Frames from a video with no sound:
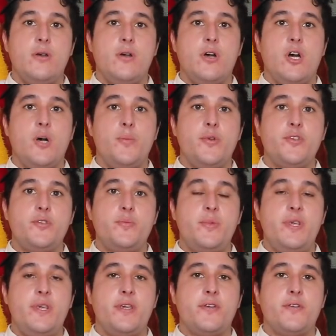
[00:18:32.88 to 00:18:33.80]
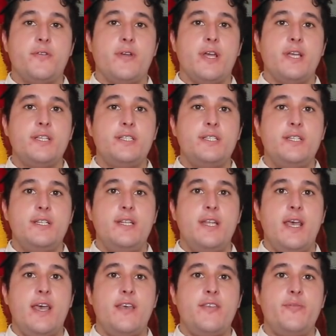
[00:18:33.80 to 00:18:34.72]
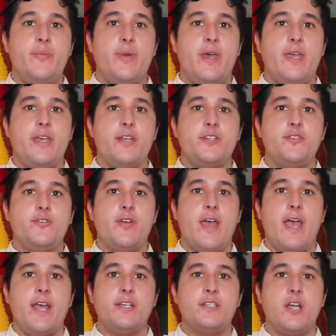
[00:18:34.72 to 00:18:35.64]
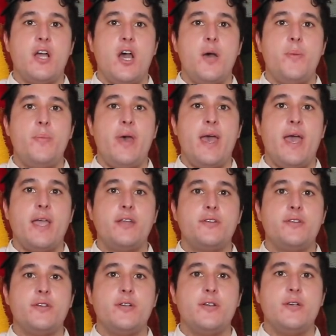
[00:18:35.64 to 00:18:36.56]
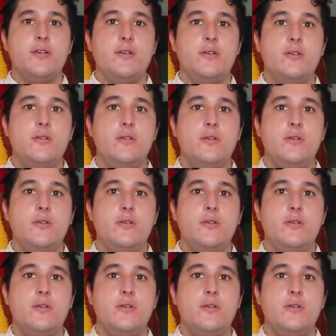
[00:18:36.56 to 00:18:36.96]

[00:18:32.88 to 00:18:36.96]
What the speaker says: almost being crushed to death by a trash compactor.